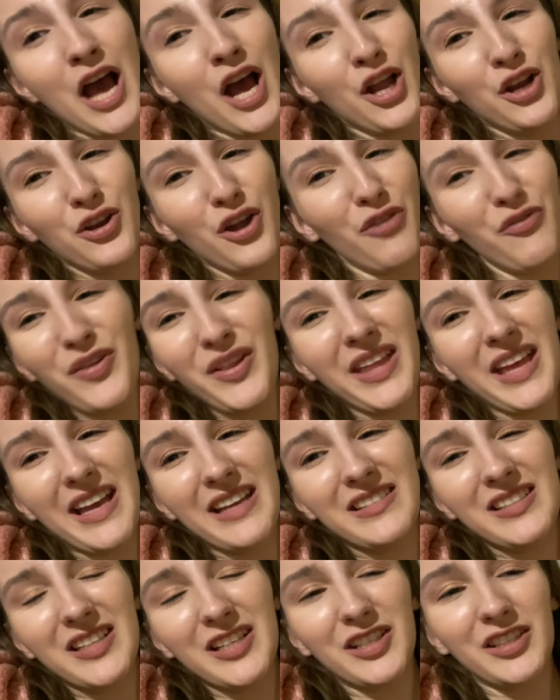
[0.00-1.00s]
not really
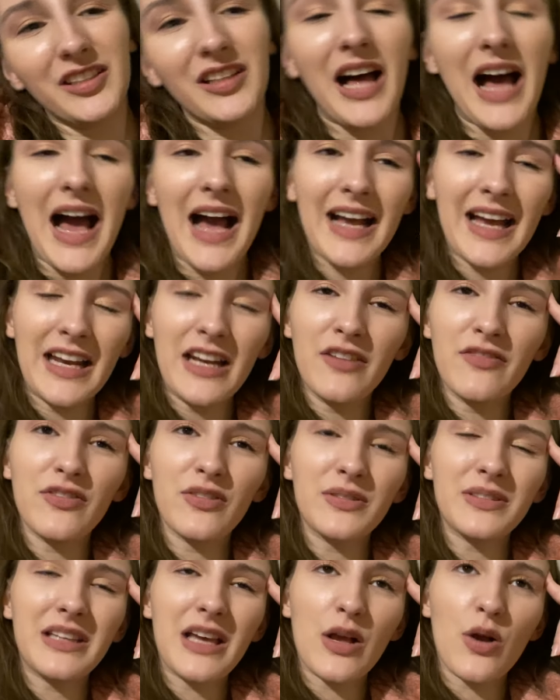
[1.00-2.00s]
ideal. I kind of
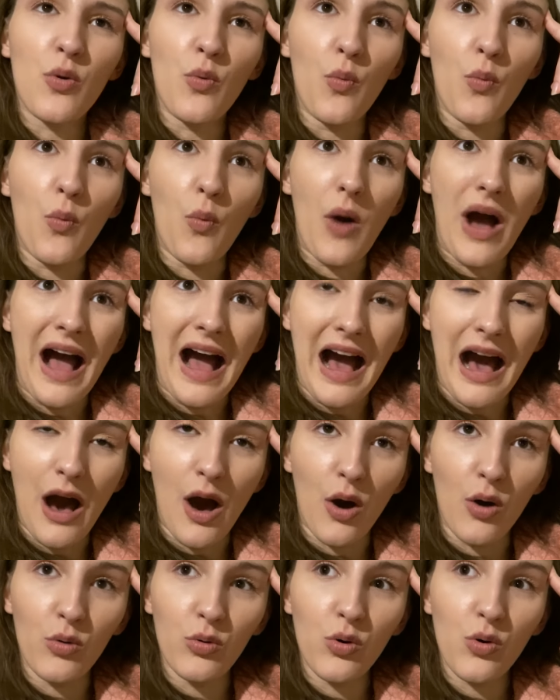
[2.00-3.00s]
feel like,
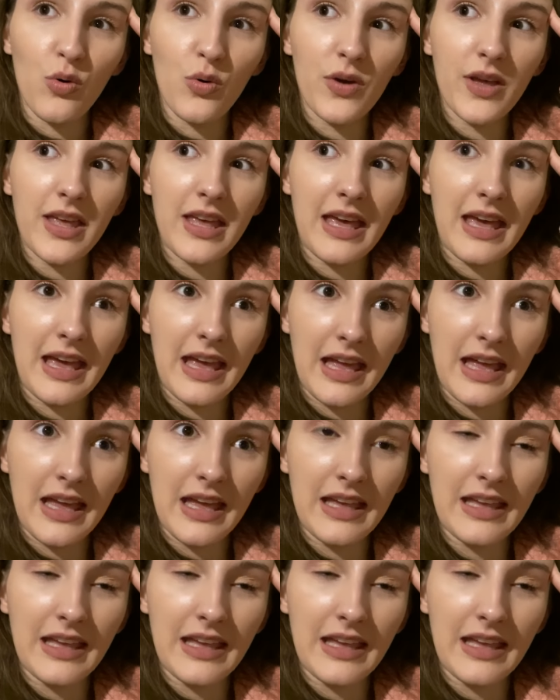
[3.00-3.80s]
wow, okay.